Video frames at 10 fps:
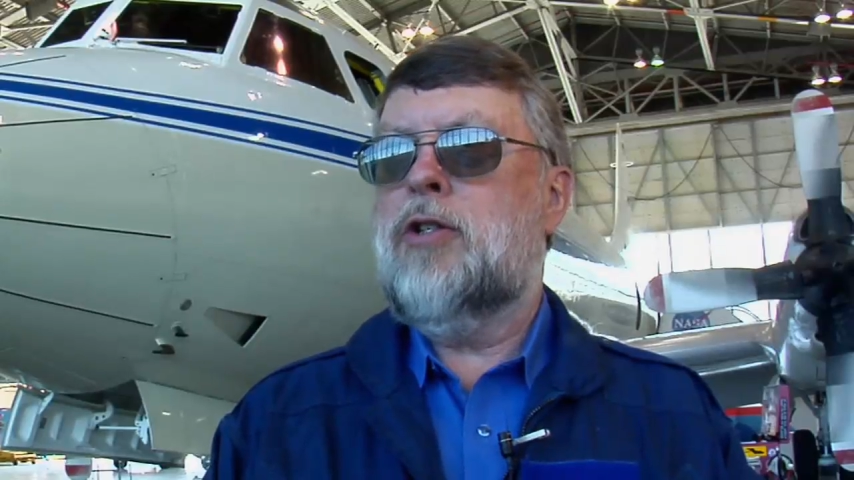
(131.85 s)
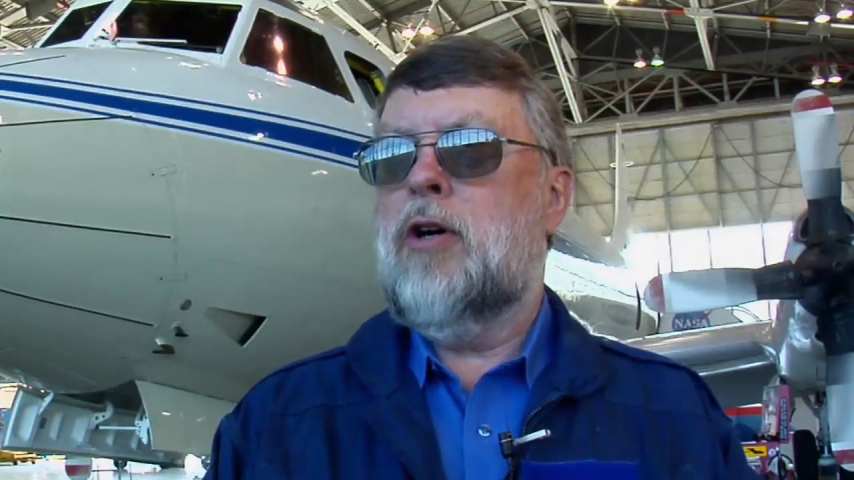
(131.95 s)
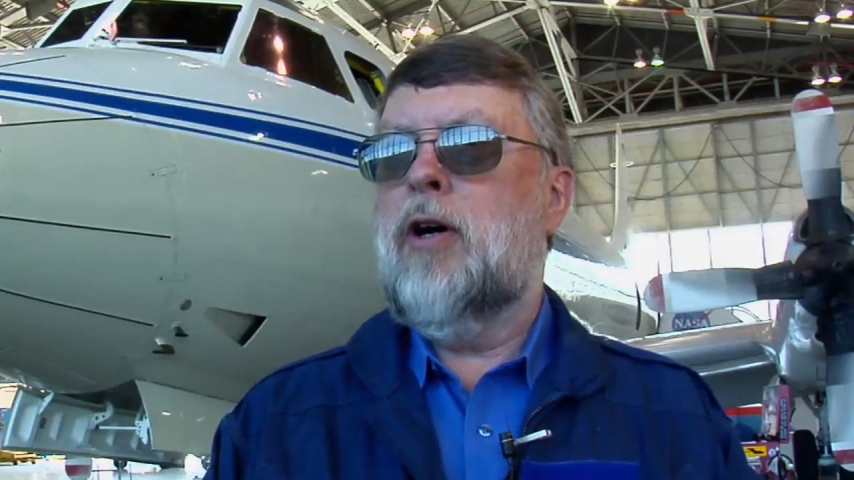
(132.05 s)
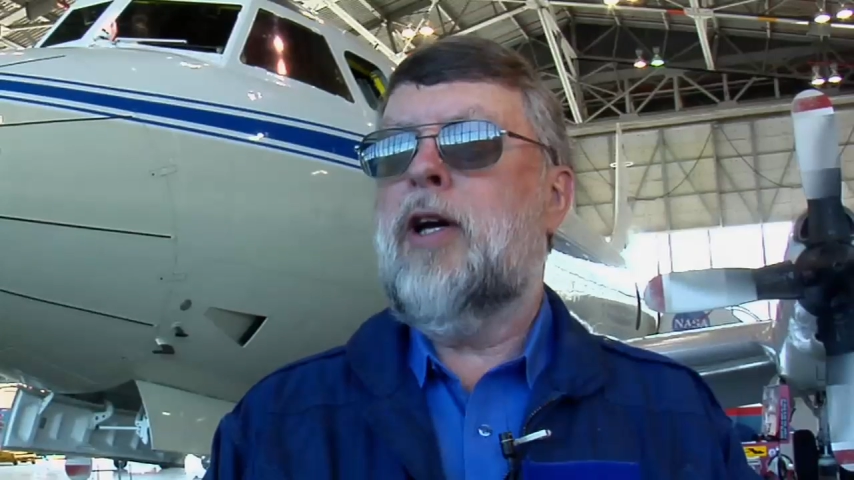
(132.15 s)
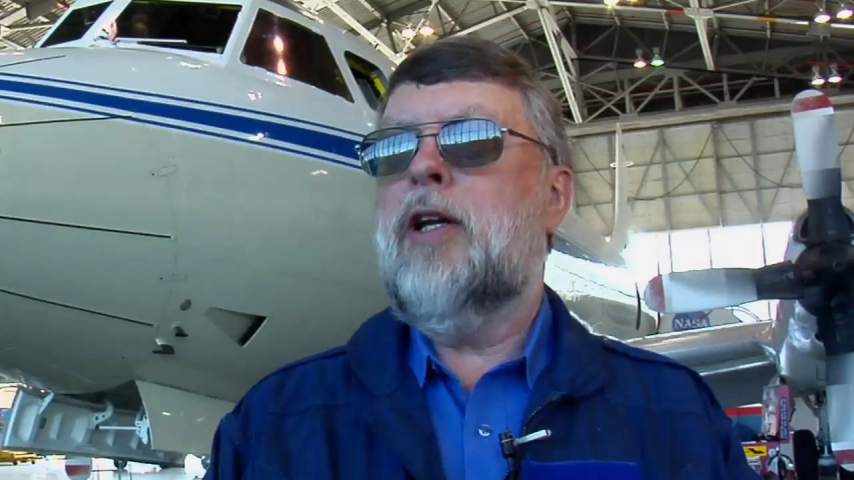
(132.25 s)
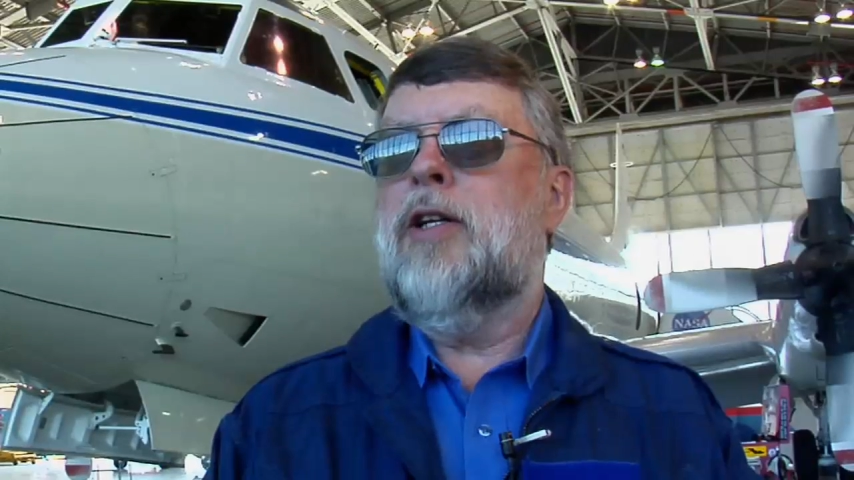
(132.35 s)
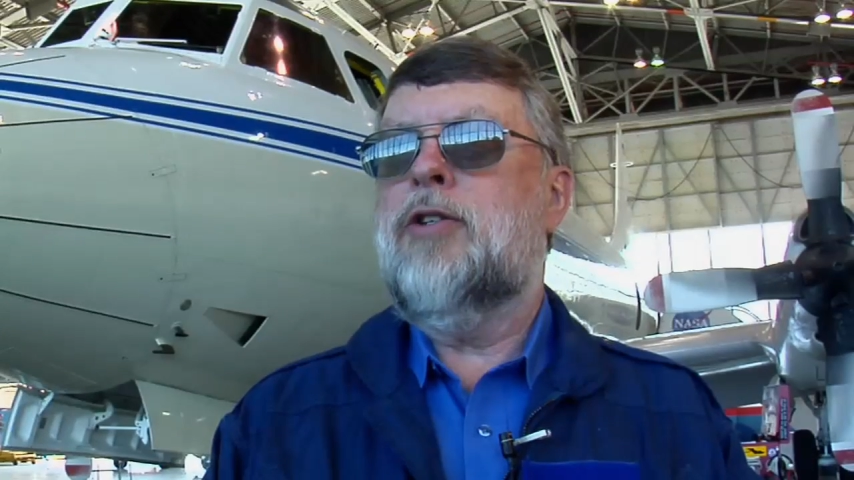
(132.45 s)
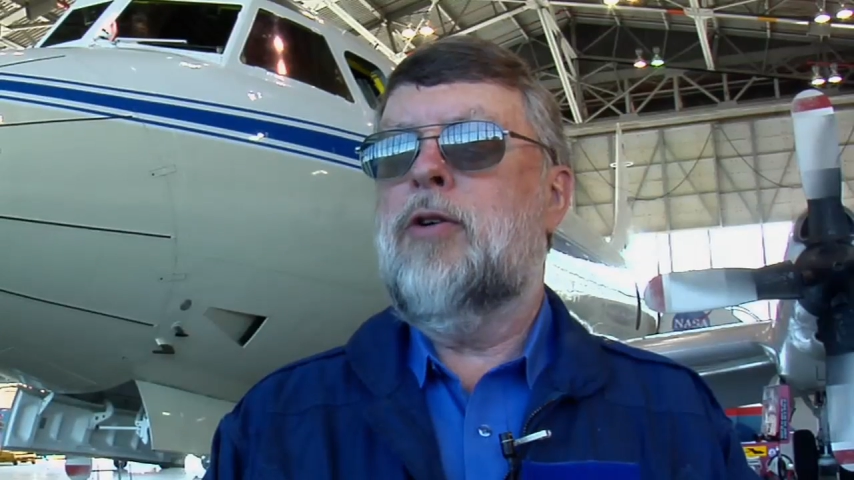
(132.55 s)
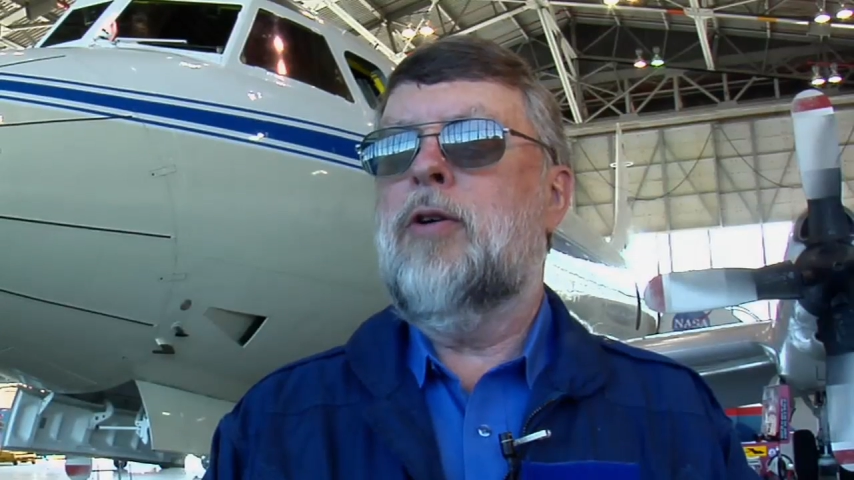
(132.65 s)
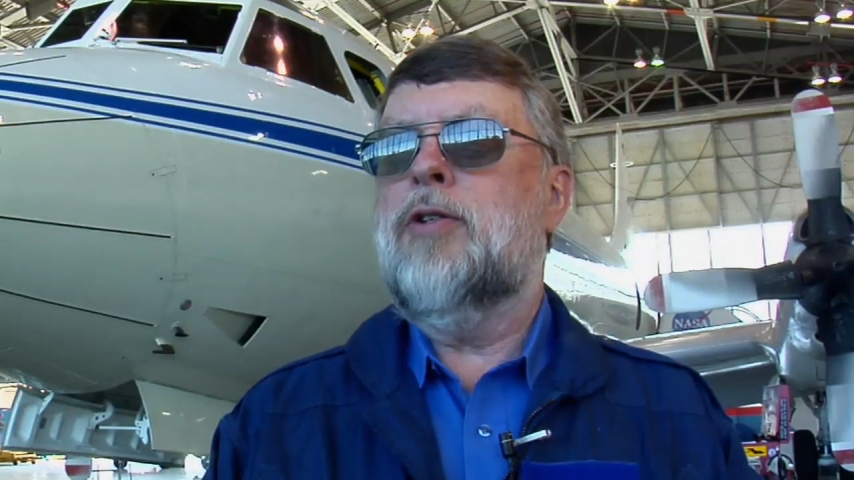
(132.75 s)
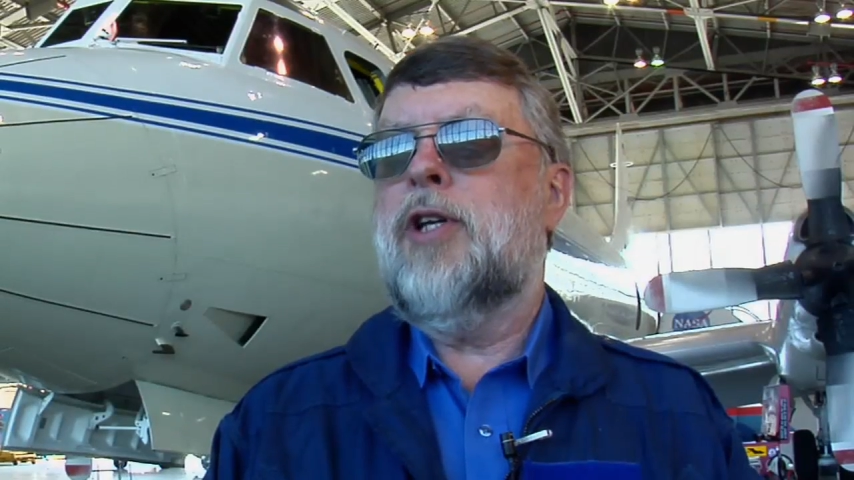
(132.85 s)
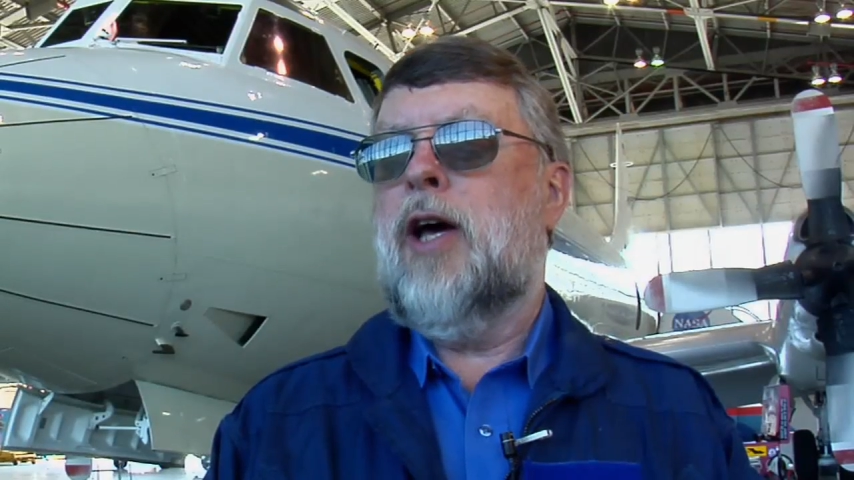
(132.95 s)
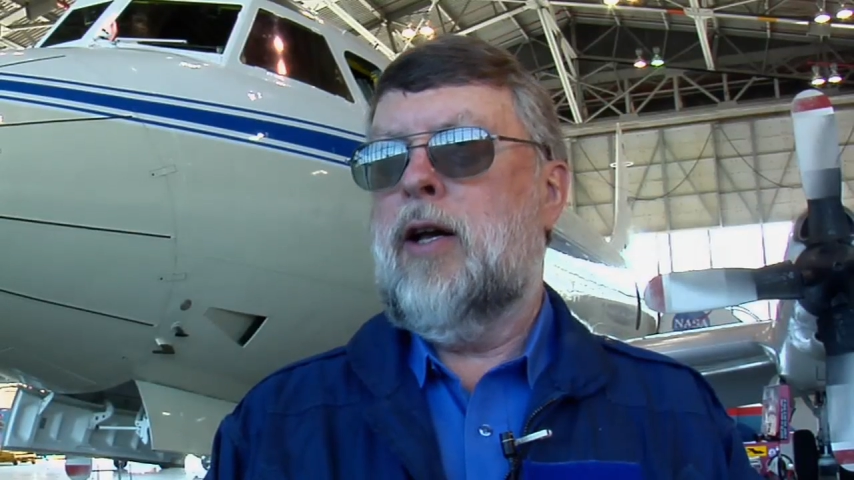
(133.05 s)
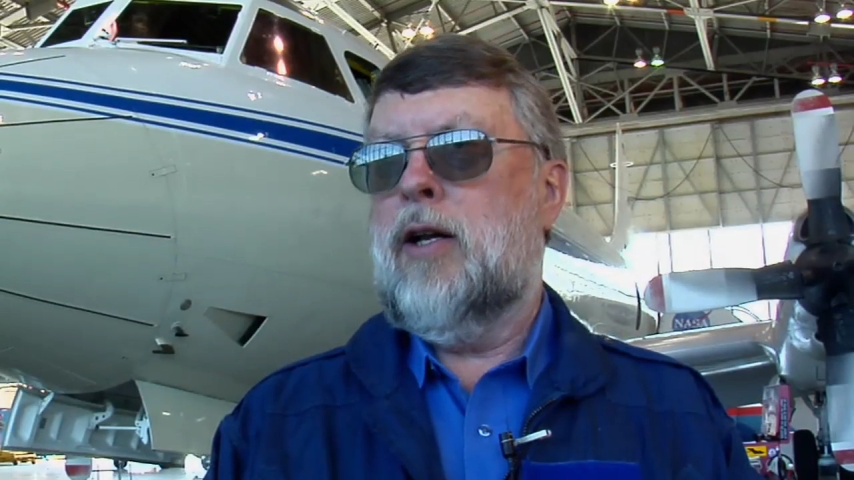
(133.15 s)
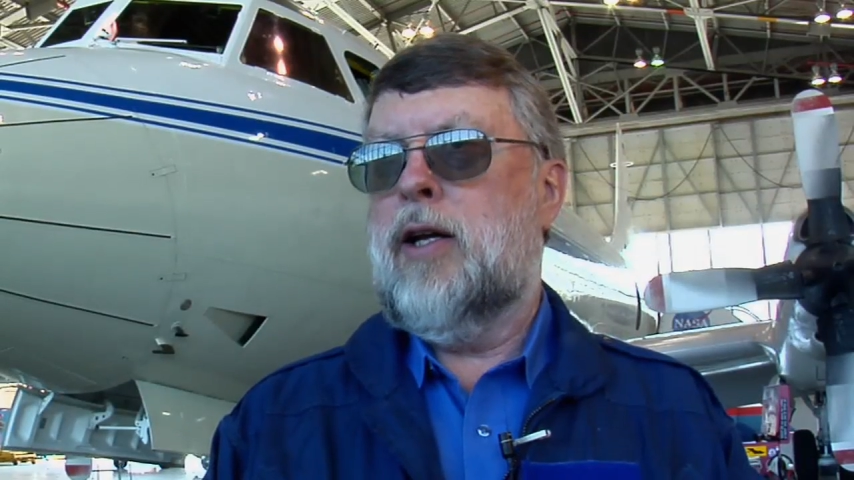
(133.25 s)
targeted towards the
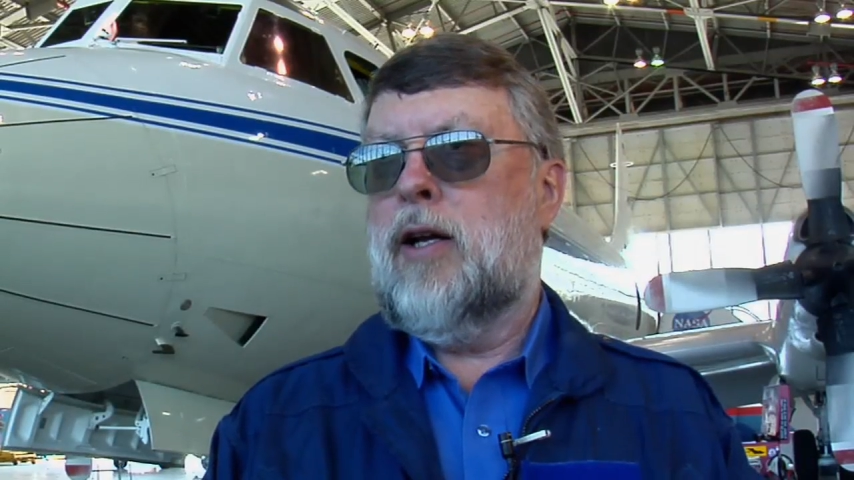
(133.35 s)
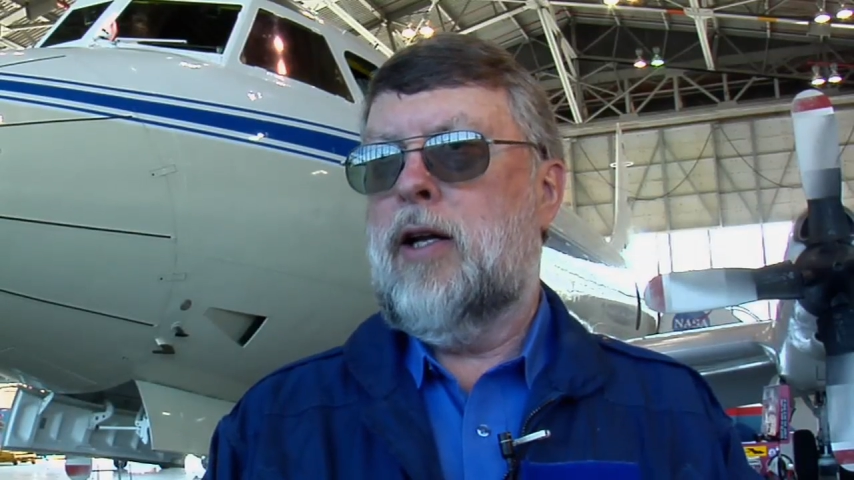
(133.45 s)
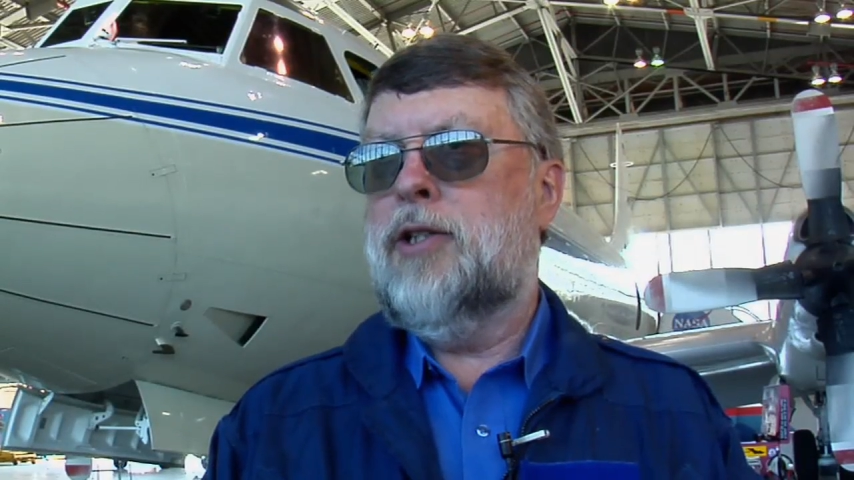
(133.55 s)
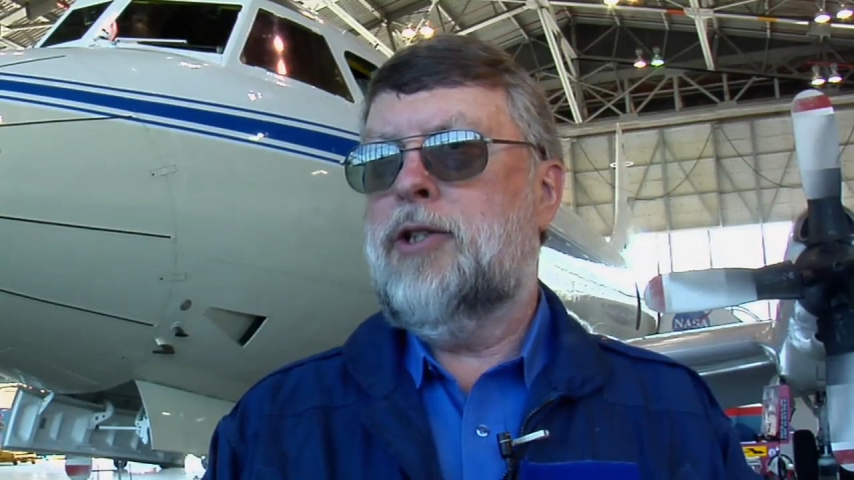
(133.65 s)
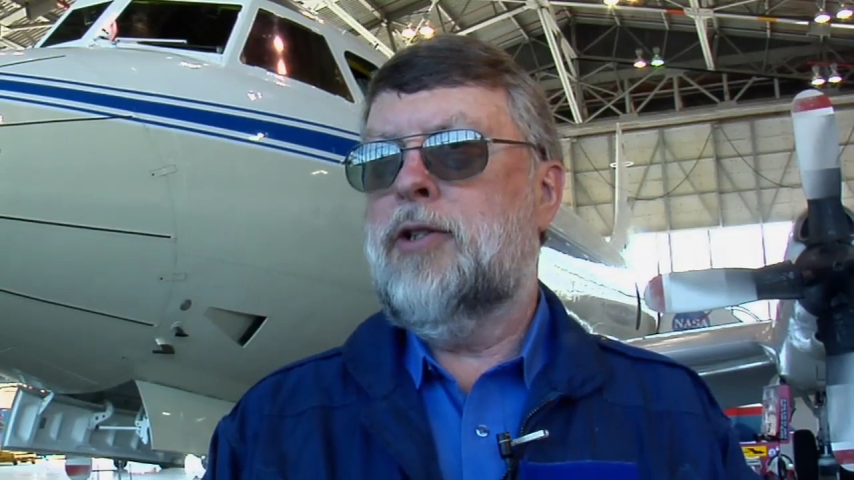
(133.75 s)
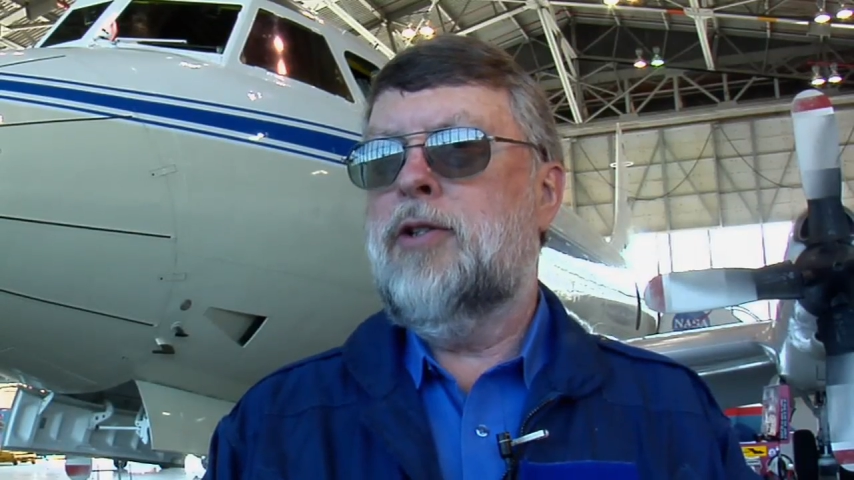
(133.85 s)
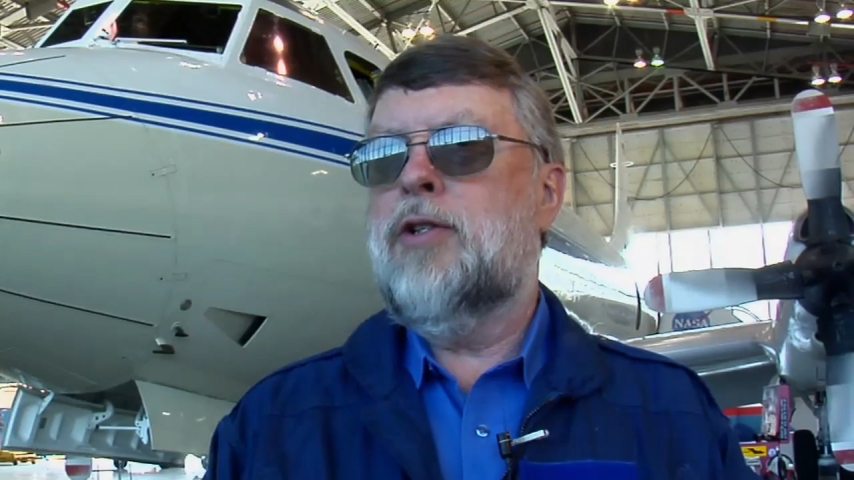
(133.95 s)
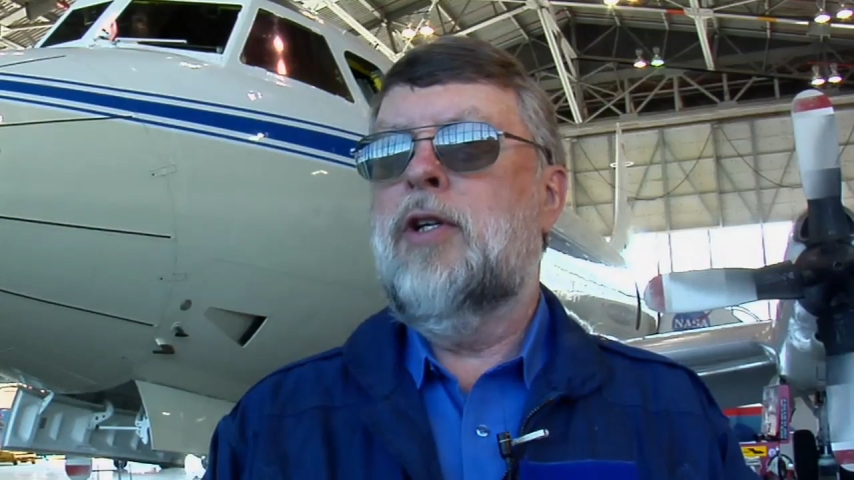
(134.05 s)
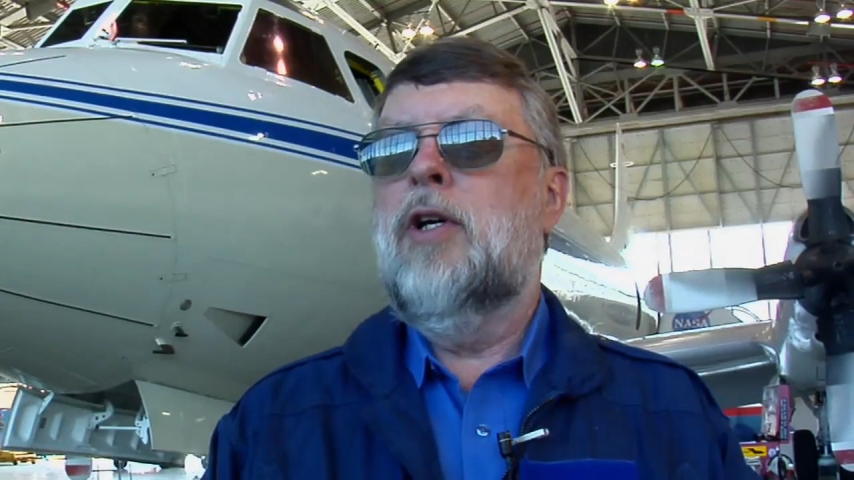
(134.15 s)
outlet glaciers,